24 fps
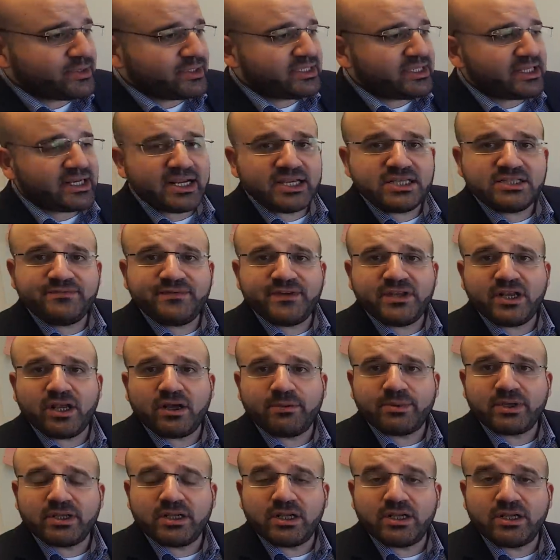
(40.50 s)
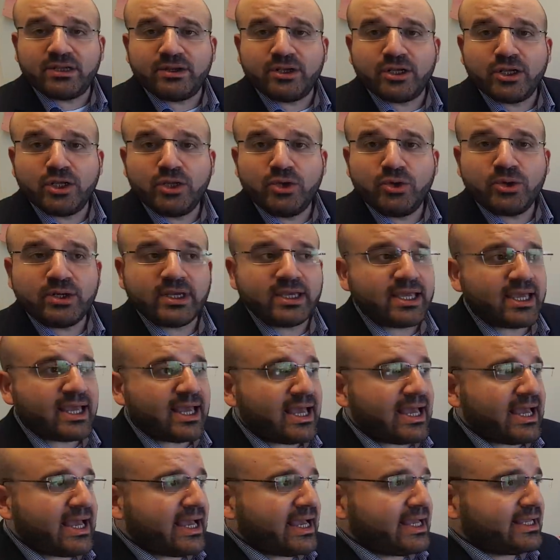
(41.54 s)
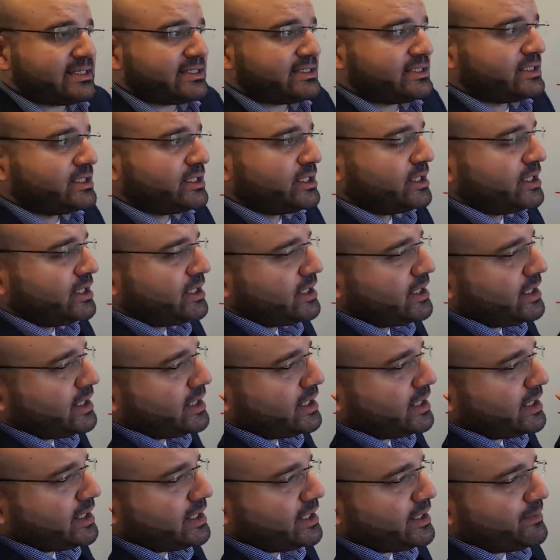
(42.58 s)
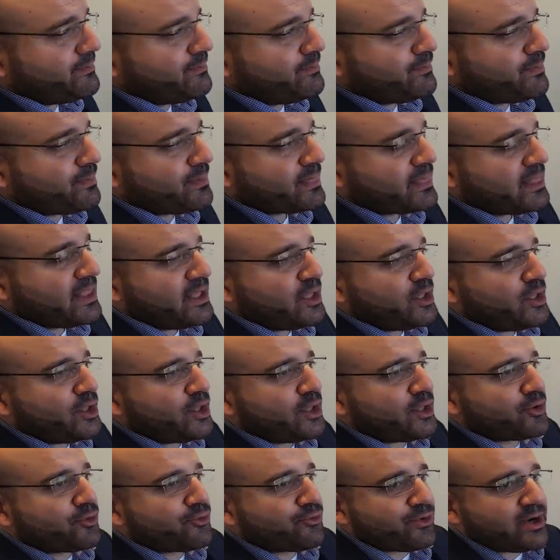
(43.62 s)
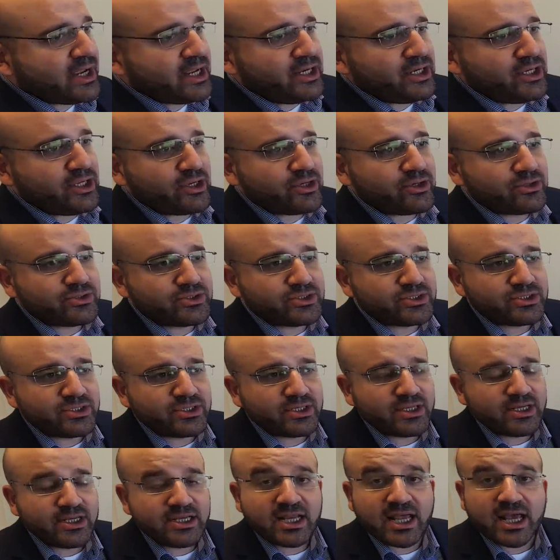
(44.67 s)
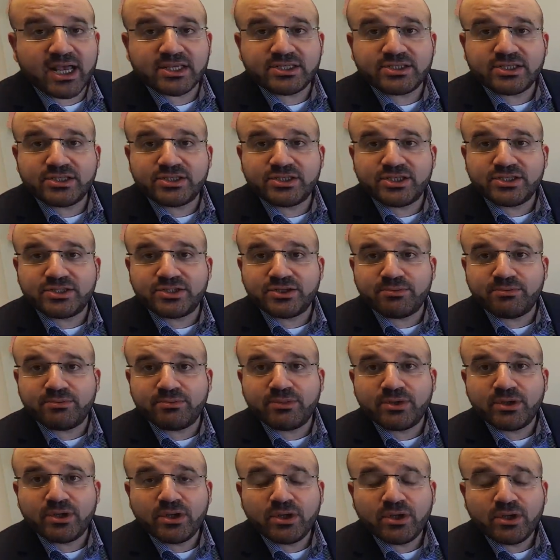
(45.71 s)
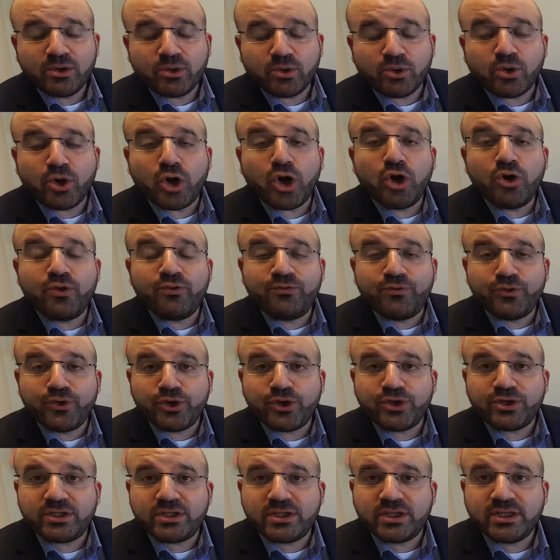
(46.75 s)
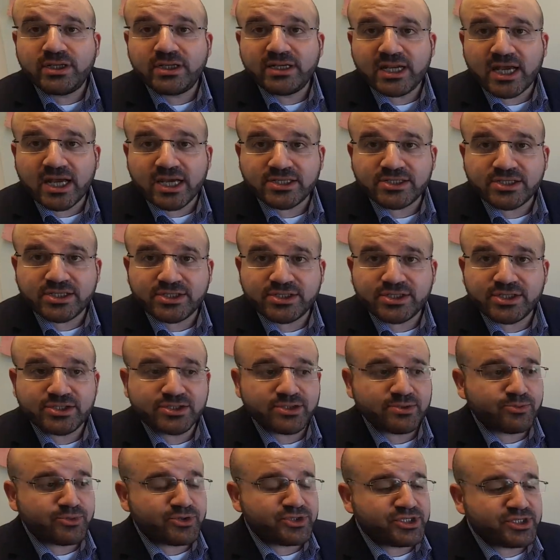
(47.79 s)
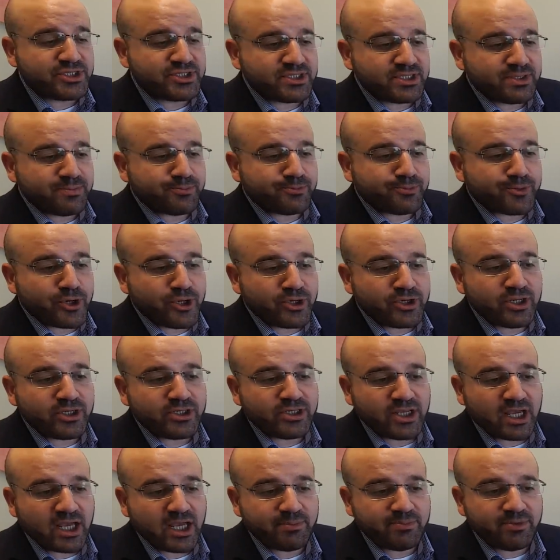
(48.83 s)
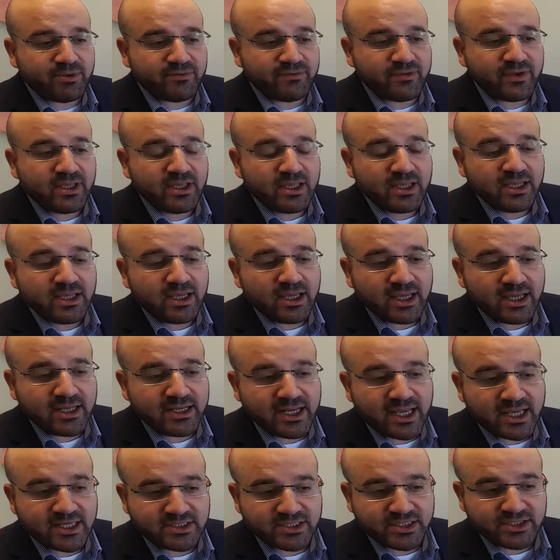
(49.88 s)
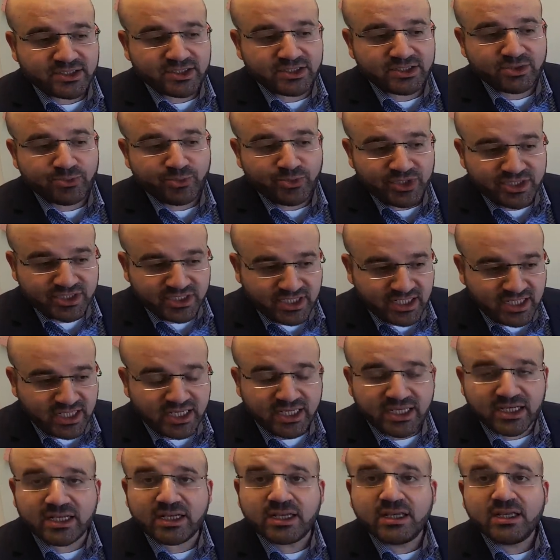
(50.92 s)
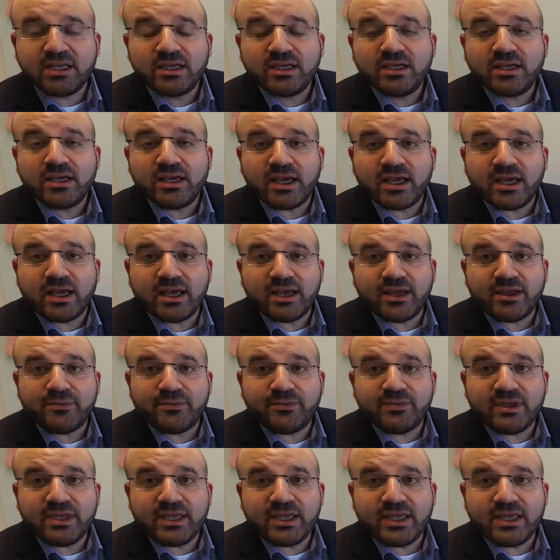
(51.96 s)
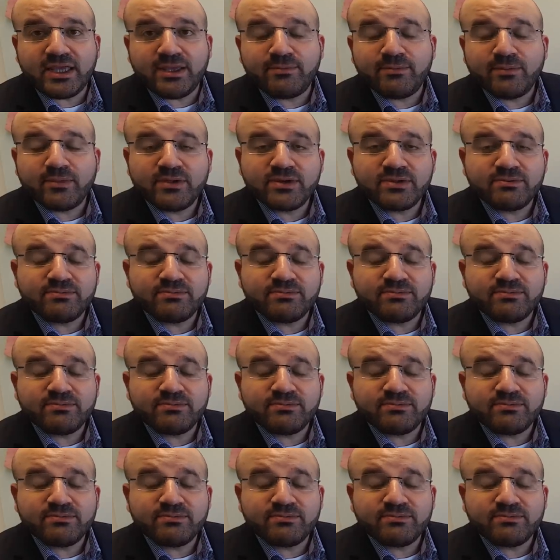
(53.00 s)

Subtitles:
So in today's video, I'm going to look at a grandiose narcissism or overt narcissism, which is the prototype of a narcissism we see in the